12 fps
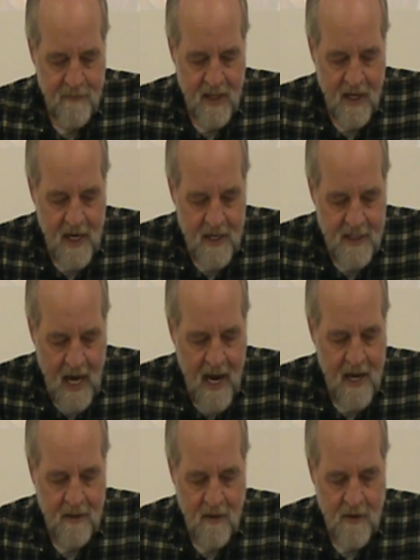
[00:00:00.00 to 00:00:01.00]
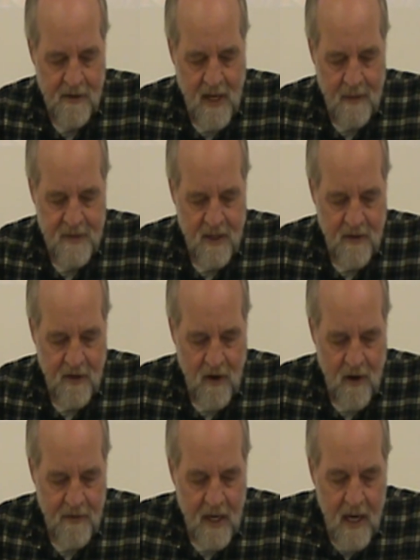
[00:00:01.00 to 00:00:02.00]
In his hand are the depths of the
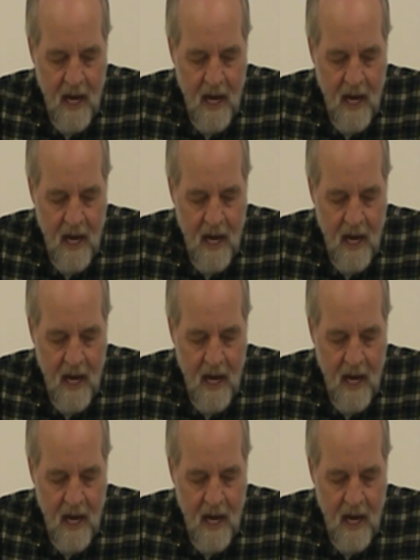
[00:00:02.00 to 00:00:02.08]
earth,